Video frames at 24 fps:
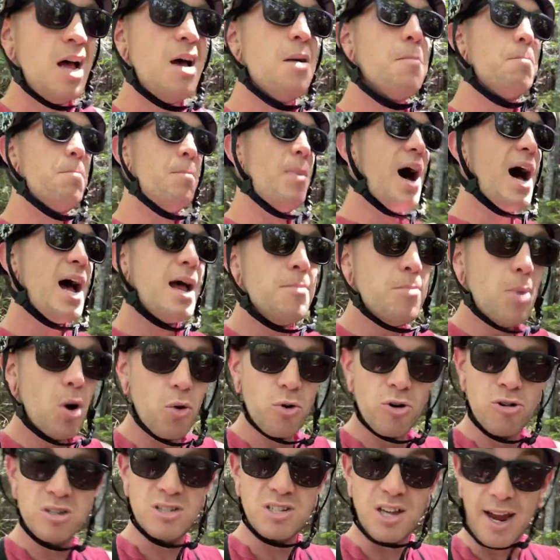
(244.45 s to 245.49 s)
My
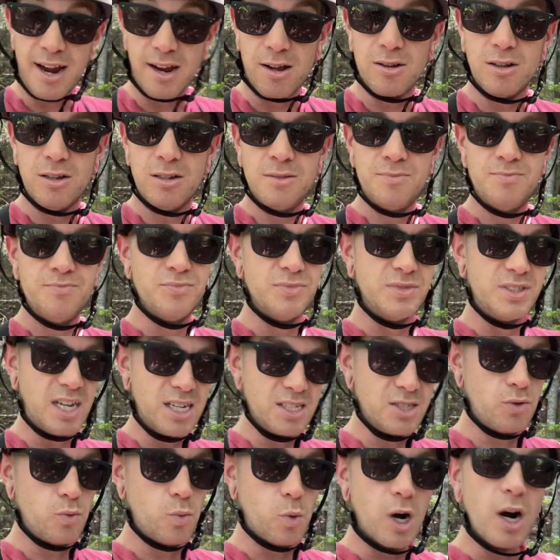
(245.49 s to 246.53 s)
motorcycle
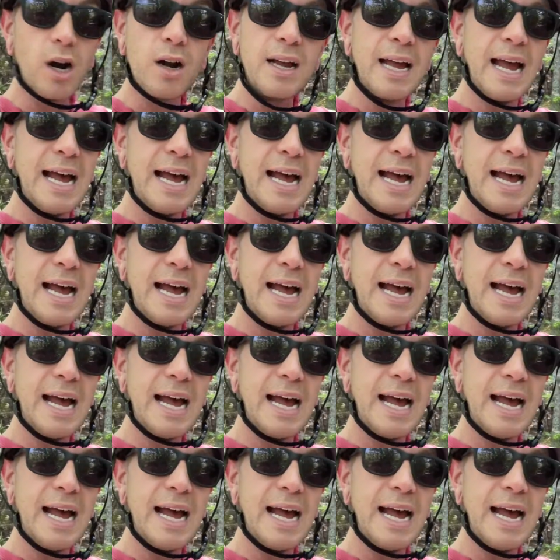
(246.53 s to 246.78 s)
doesn't work,